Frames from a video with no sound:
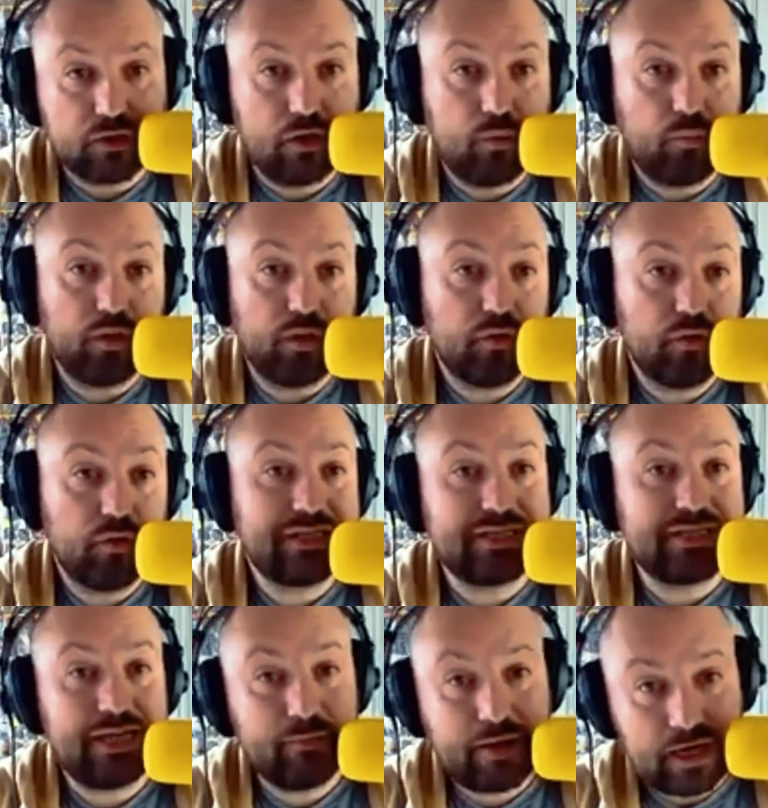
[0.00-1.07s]
we'll use the
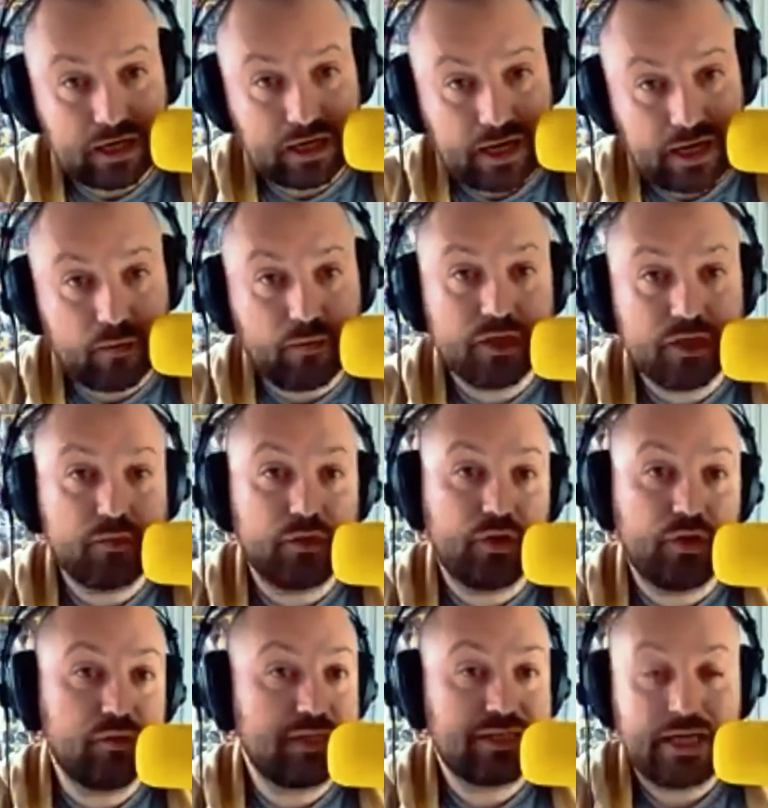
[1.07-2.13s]
same kind of language, we'll
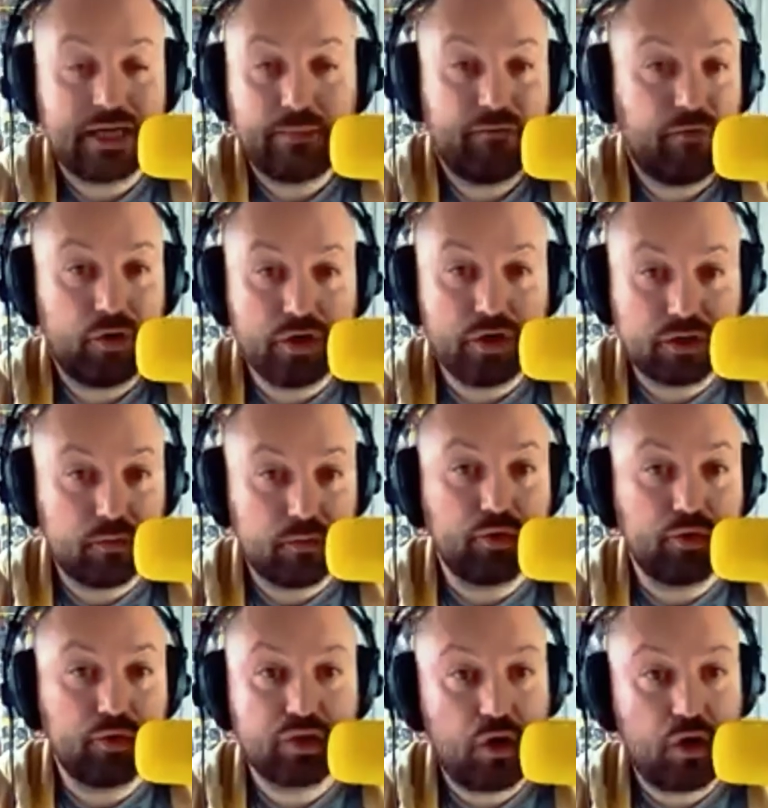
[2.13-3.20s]
use the same voice, and we'll
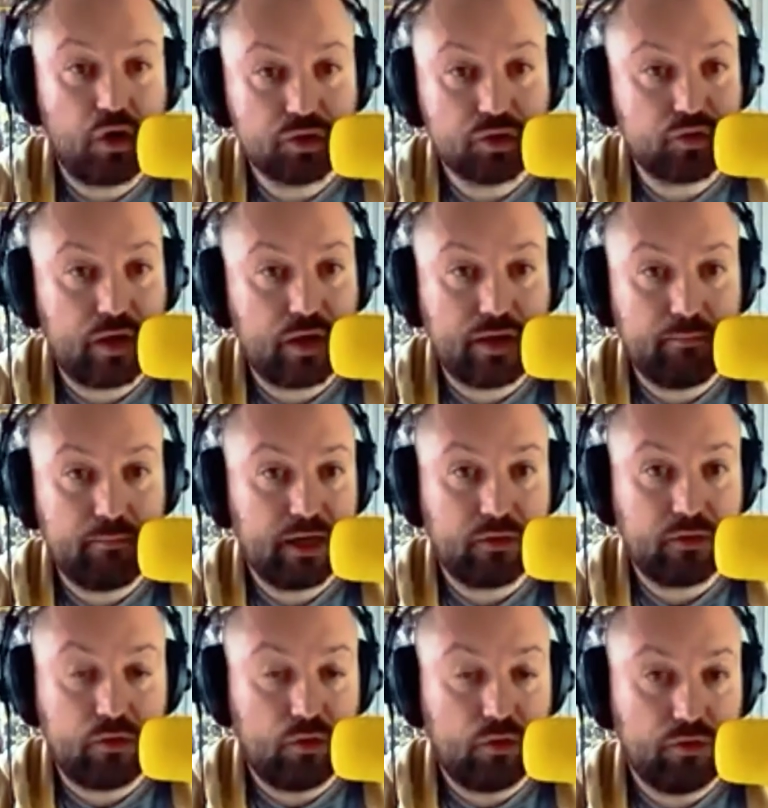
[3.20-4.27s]
just almost try and make
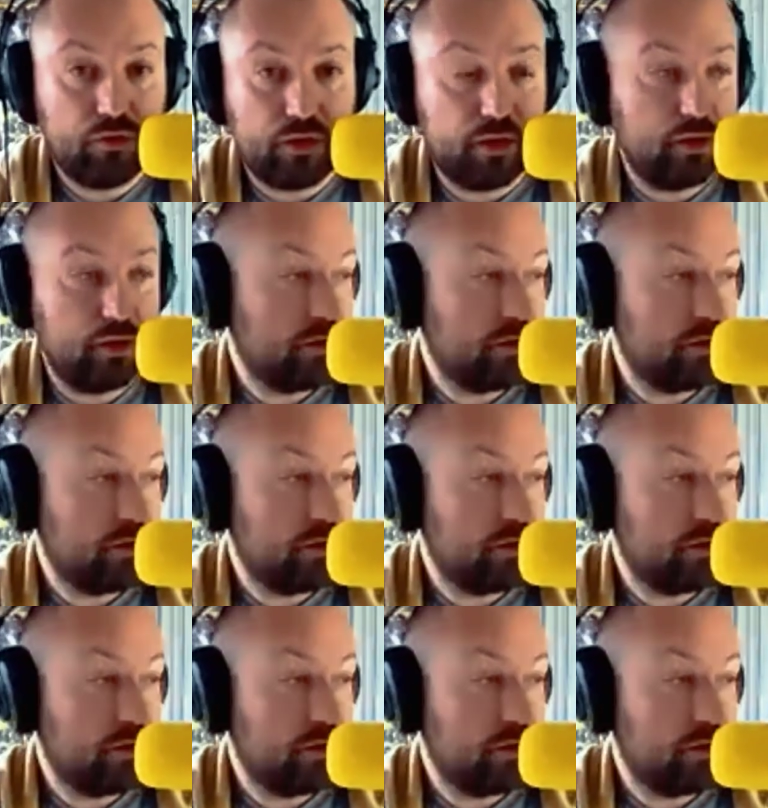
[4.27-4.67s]
the whole thing